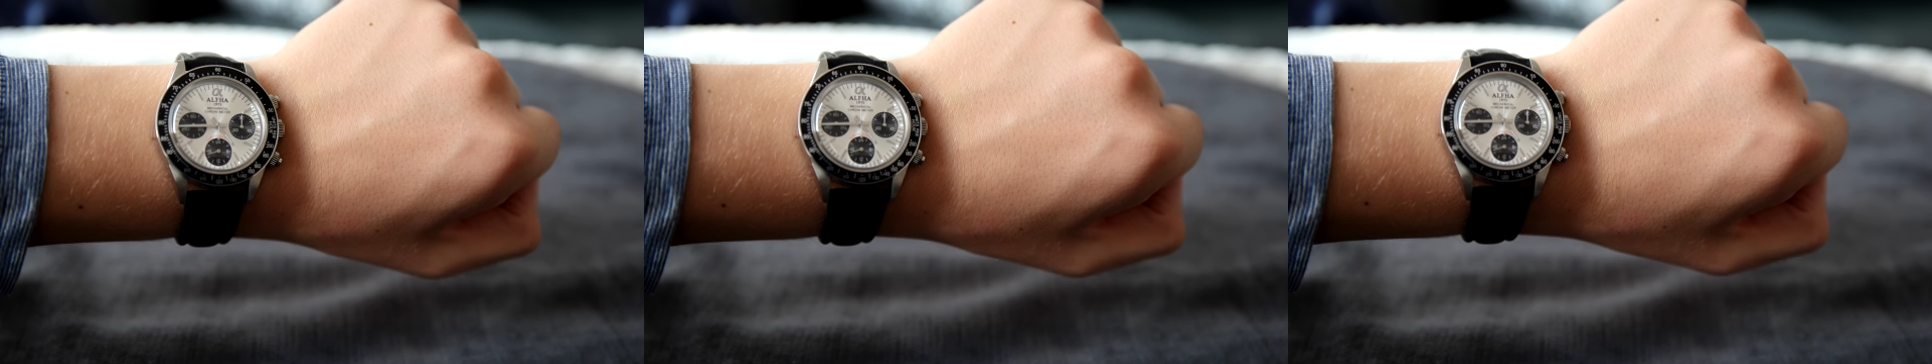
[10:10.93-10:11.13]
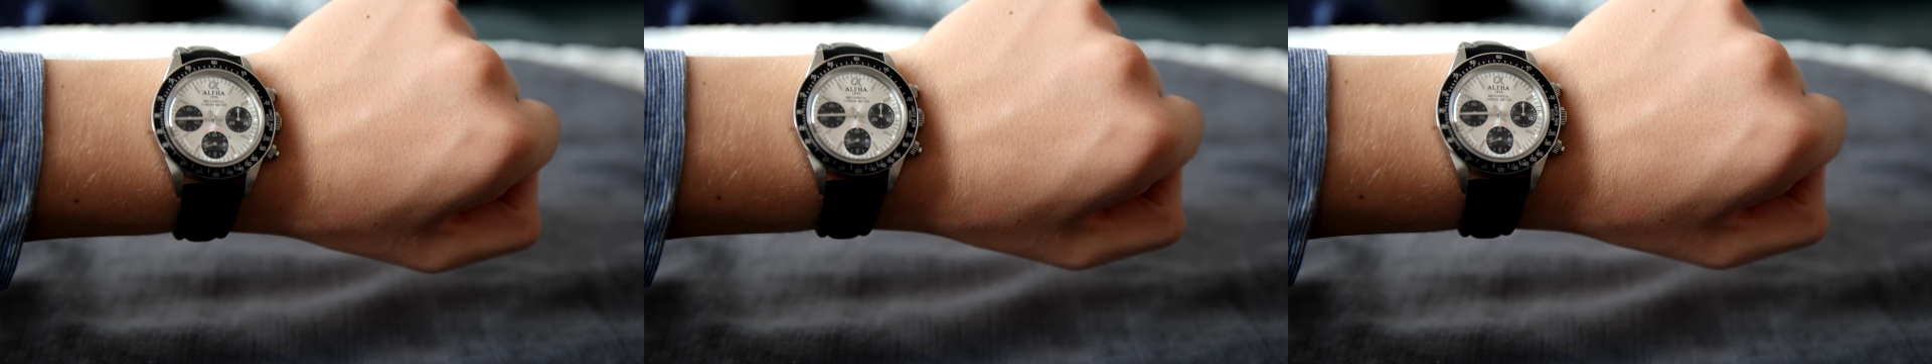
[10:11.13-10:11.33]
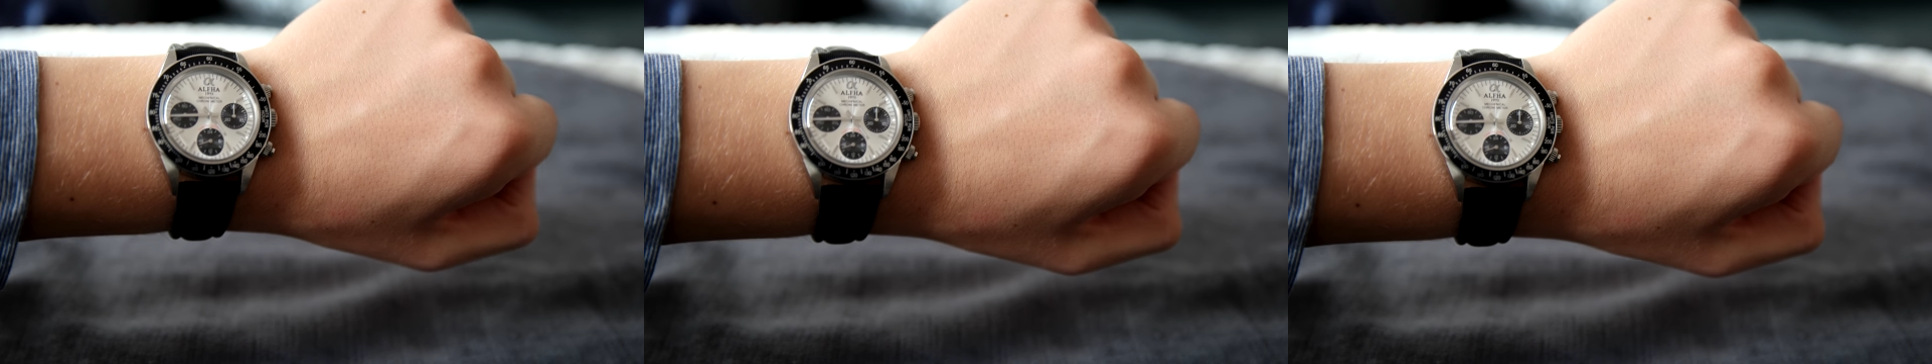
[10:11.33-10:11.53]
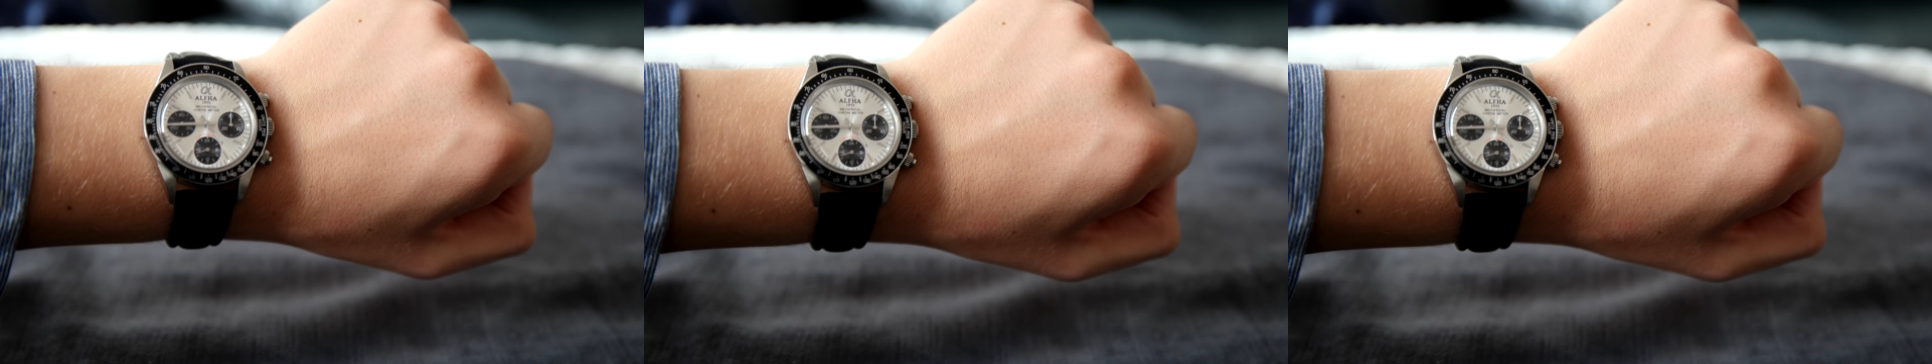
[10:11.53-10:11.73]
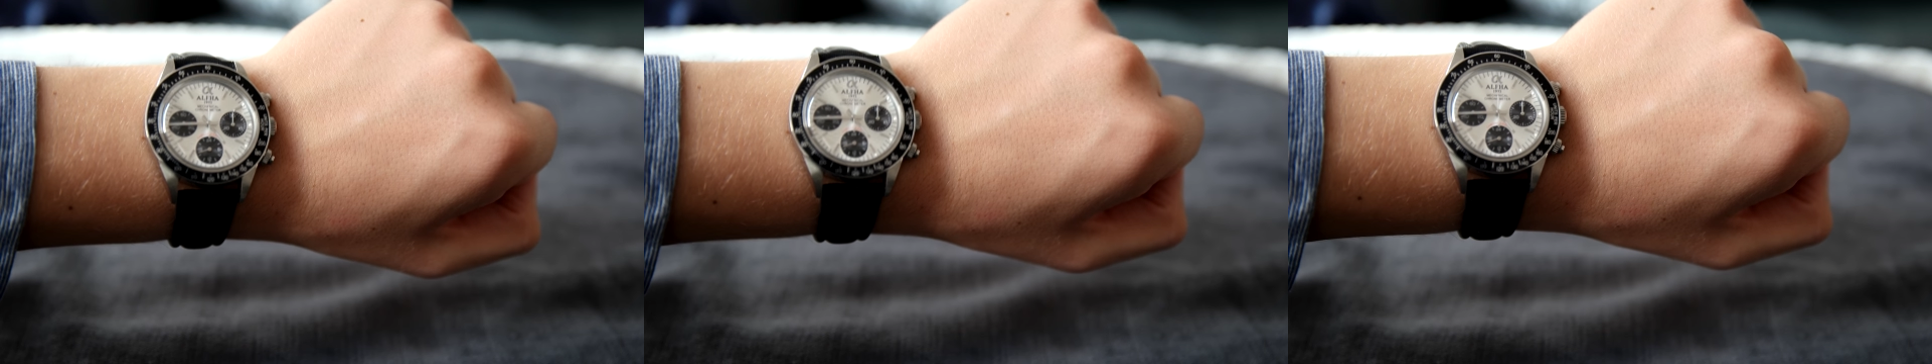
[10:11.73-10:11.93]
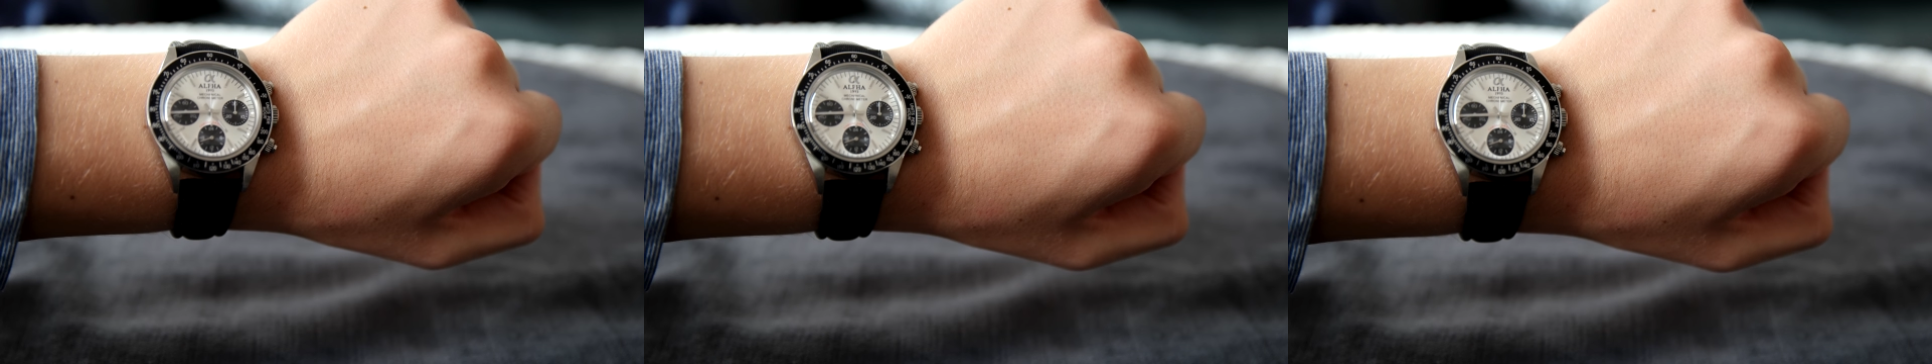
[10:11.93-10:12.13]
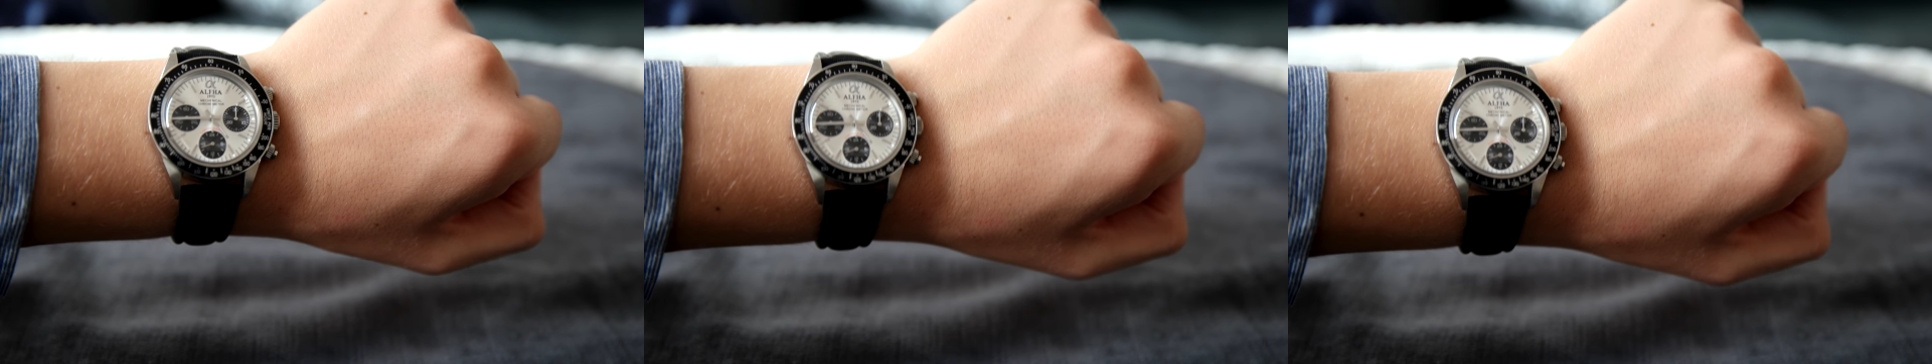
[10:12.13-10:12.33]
the movement will hold up for a